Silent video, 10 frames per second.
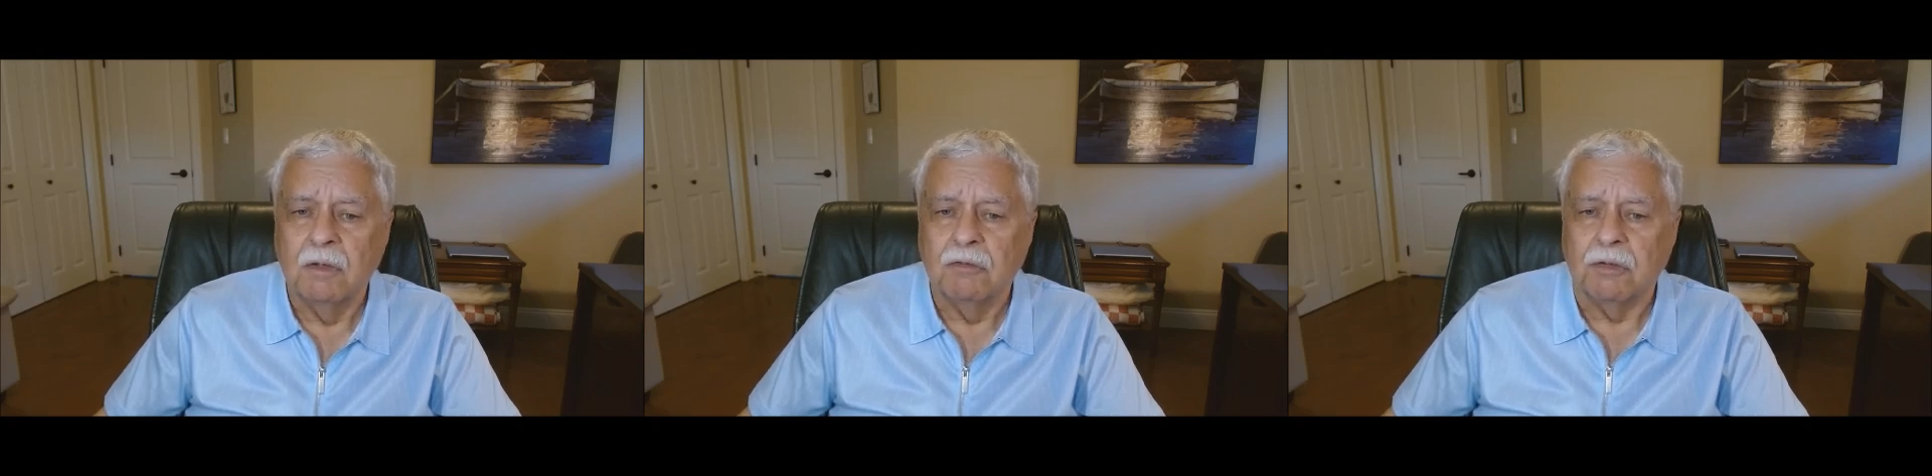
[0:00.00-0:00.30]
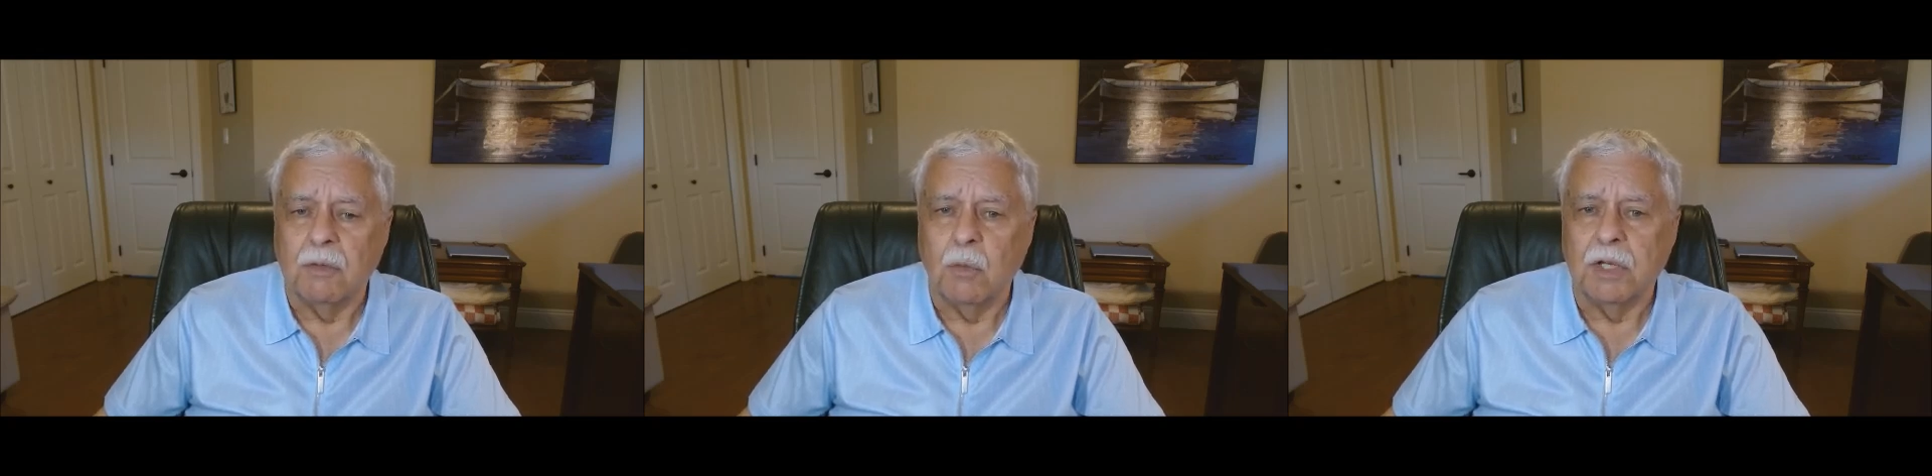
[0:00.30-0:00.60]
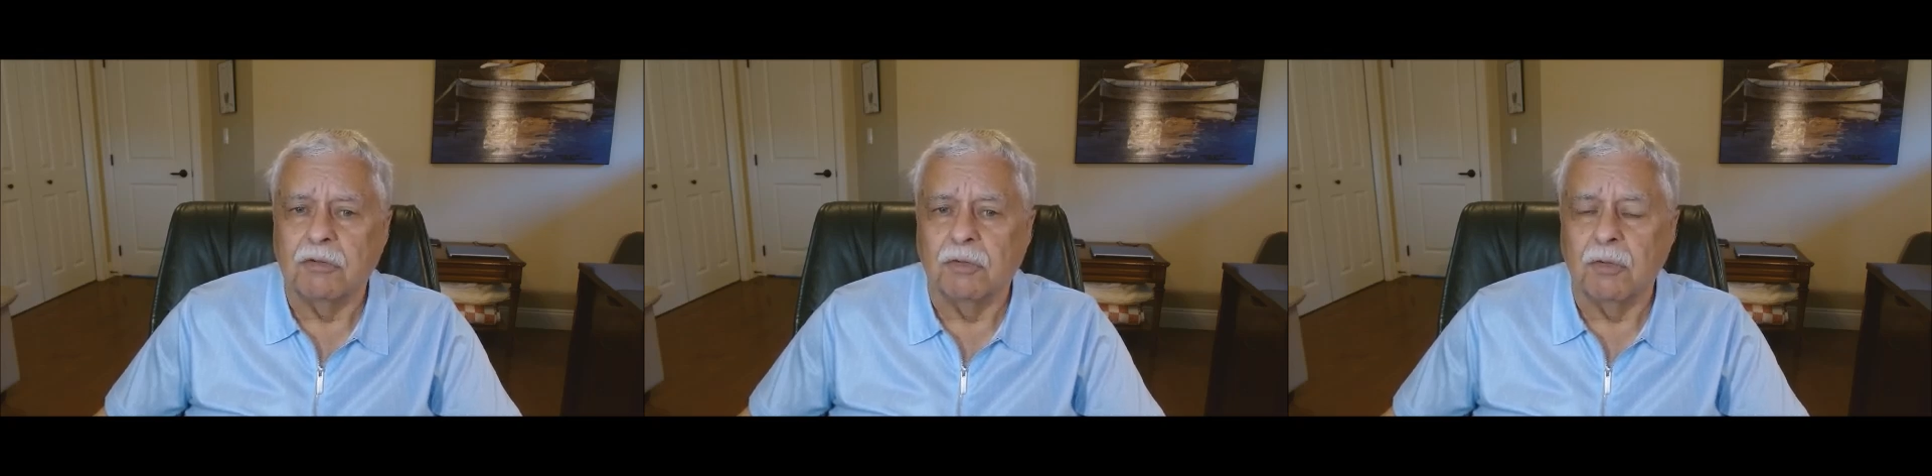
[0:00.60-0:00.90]
So that
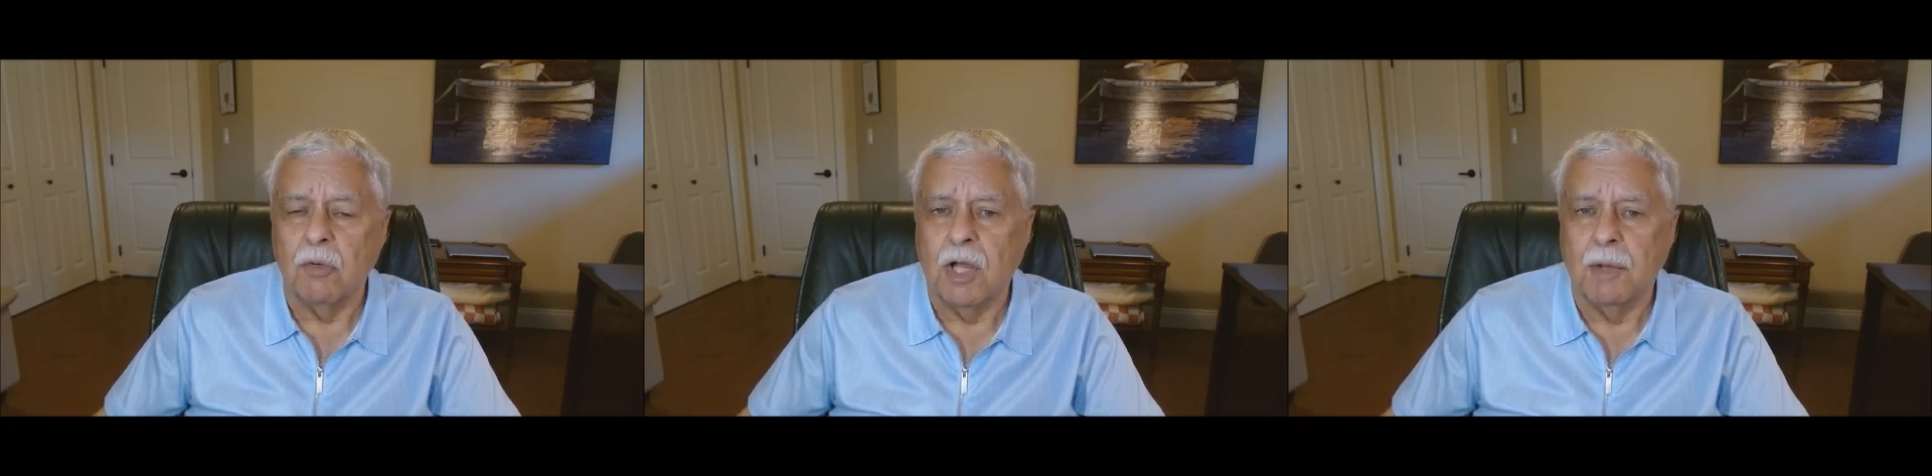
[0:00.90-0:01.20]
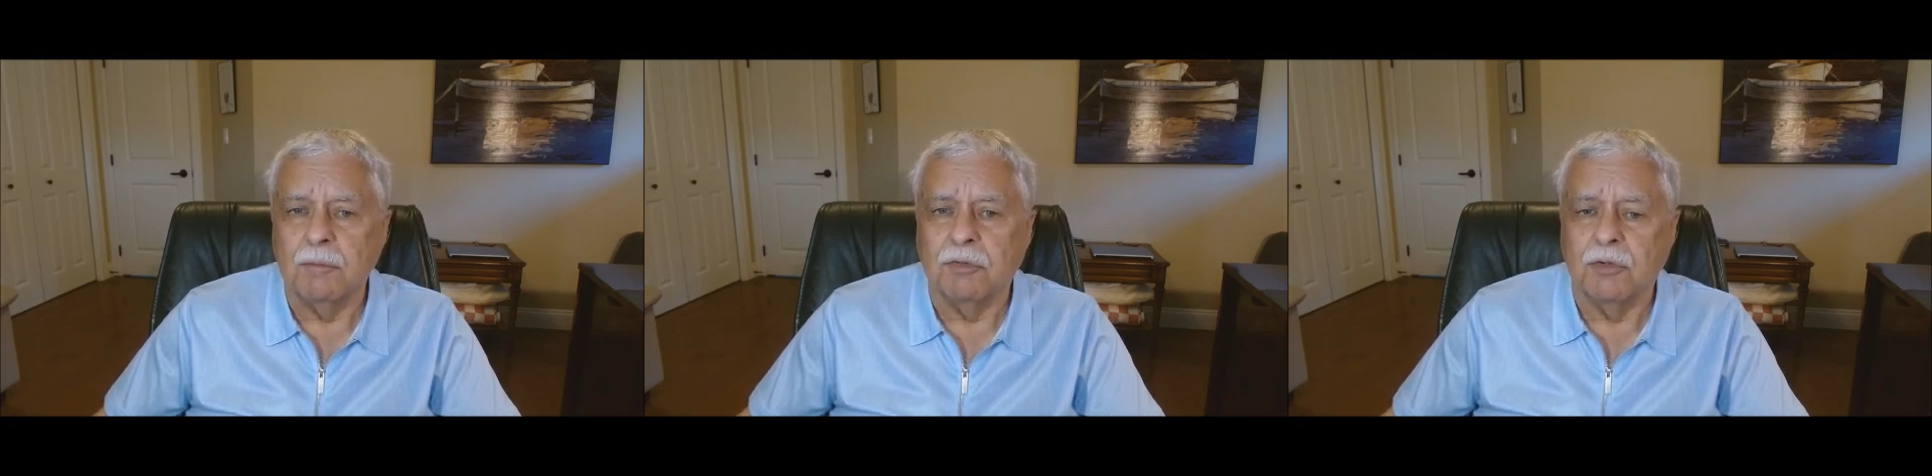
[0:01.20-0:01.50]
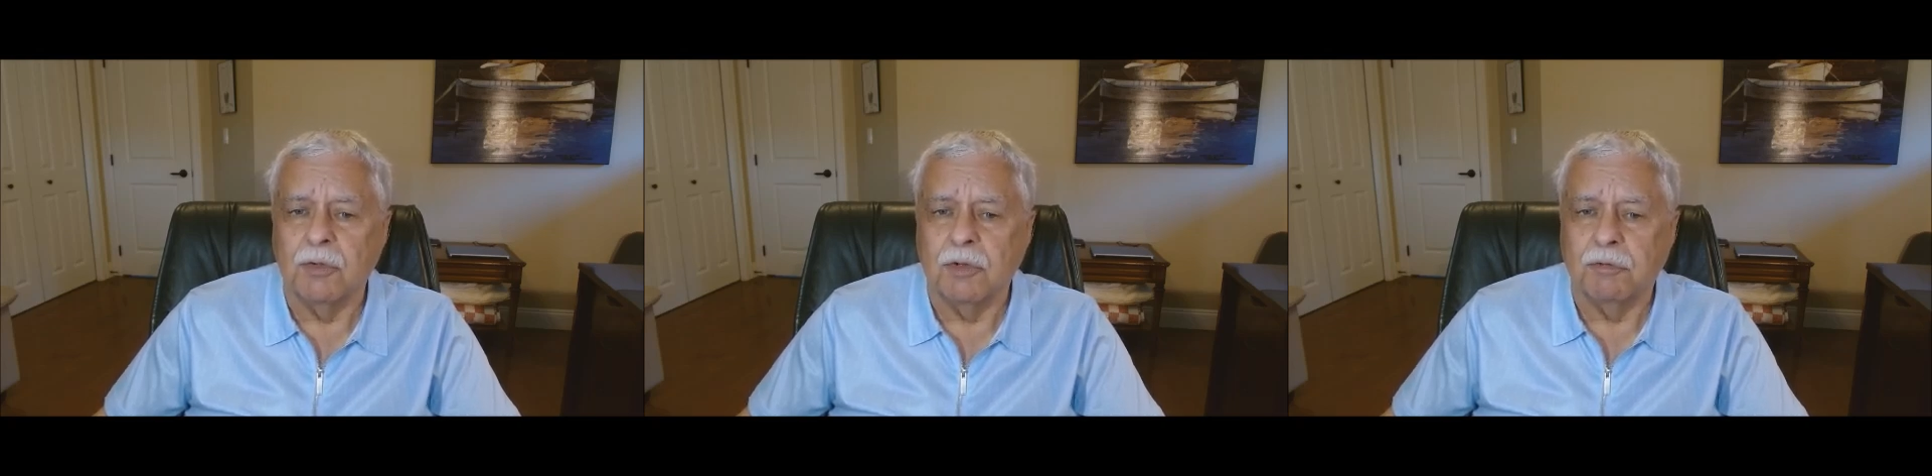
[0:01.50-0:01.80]
when a soul
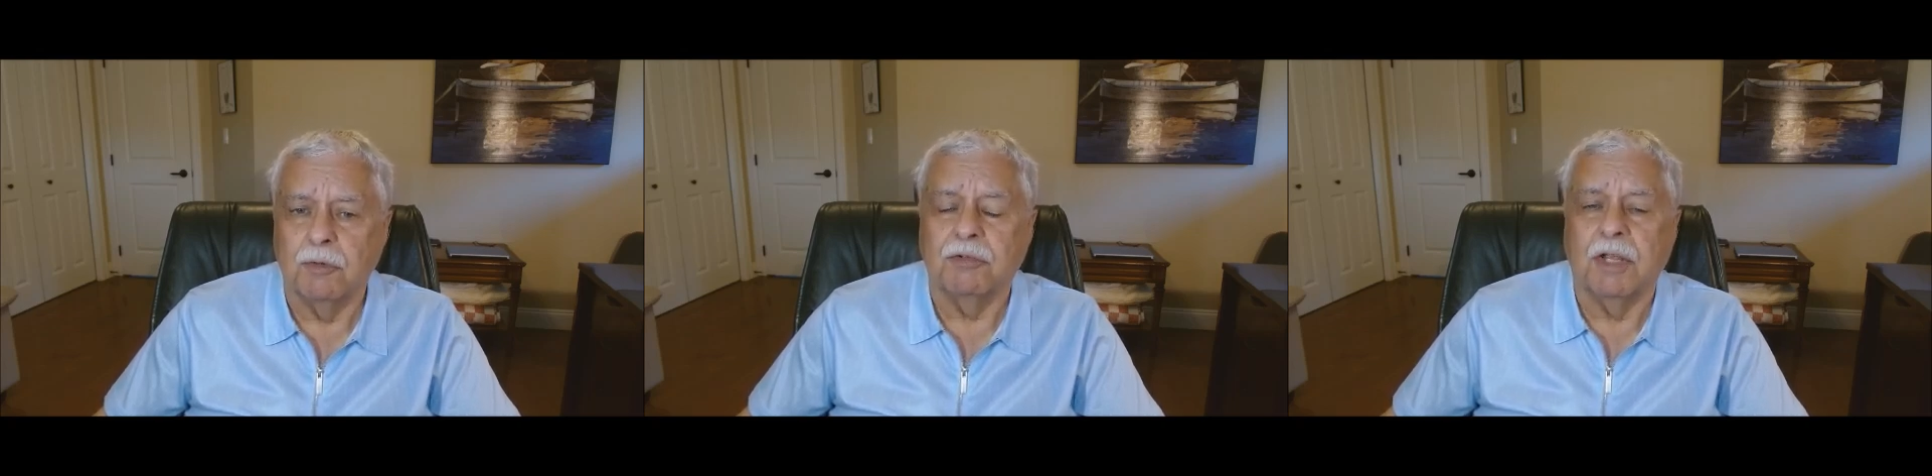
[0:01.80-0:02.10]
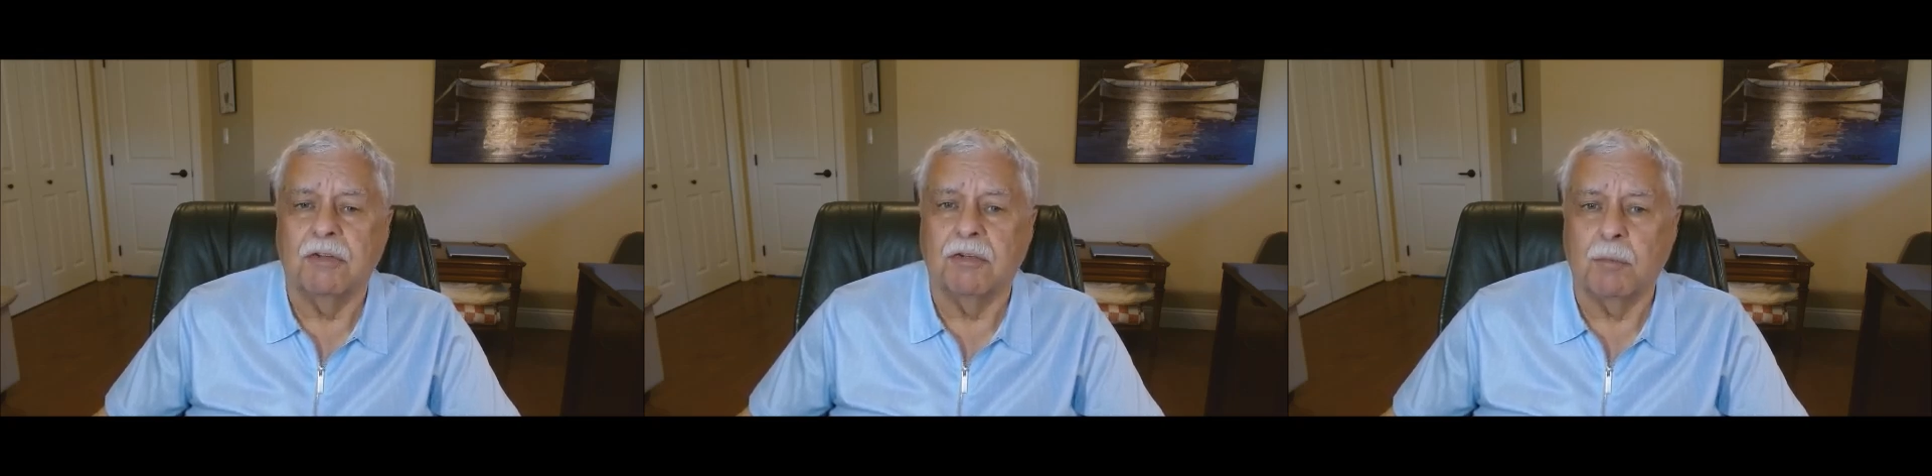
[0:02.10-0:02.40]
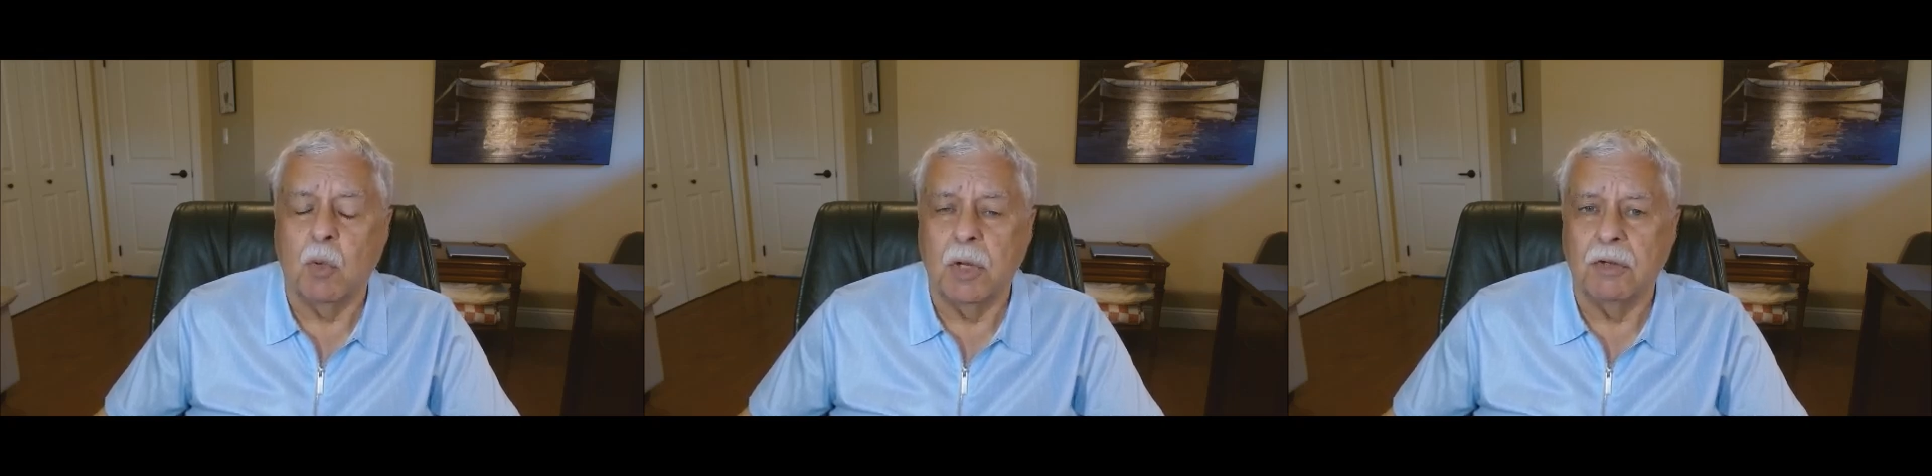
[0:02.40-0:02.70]
comes to the first
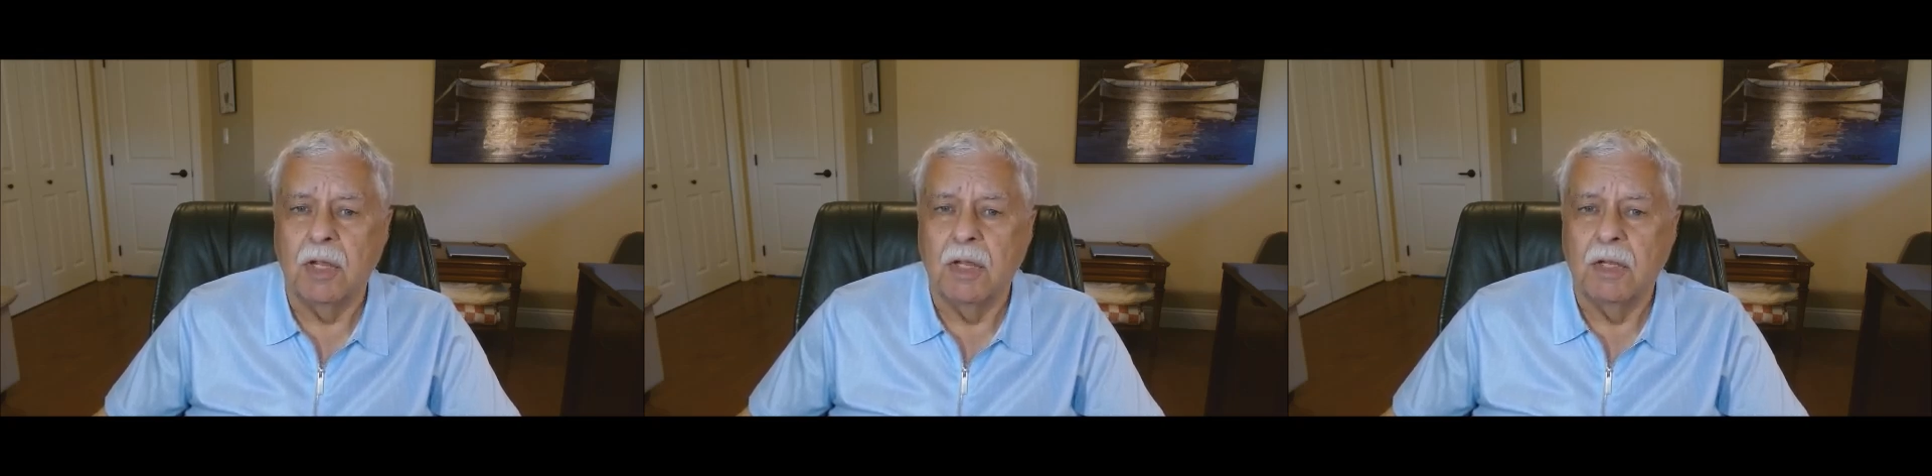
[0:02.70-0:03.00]
exit point,